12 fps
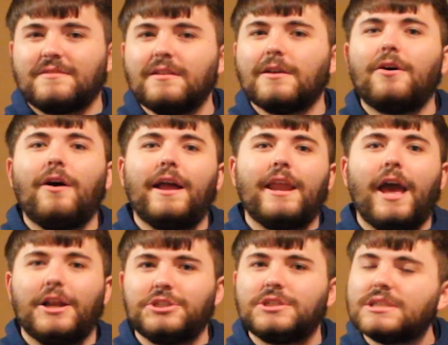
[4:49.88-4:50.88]
a little on
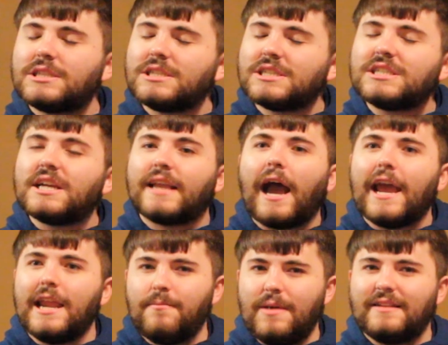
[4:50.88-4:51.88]
edge, just a
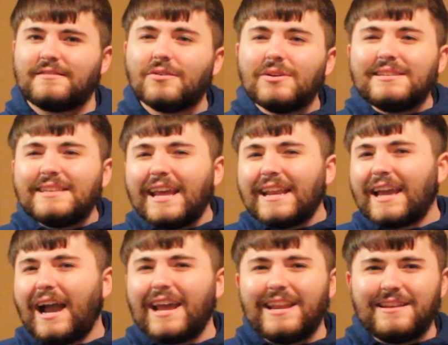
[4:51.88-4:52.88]
tiny bit, so it did
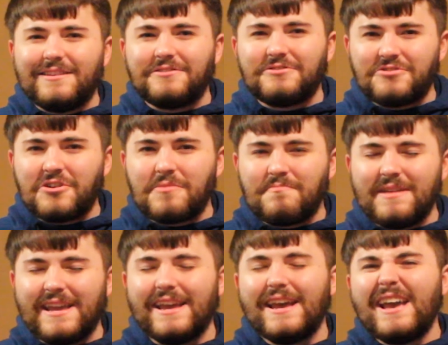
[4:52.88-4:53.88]
kind of disturb me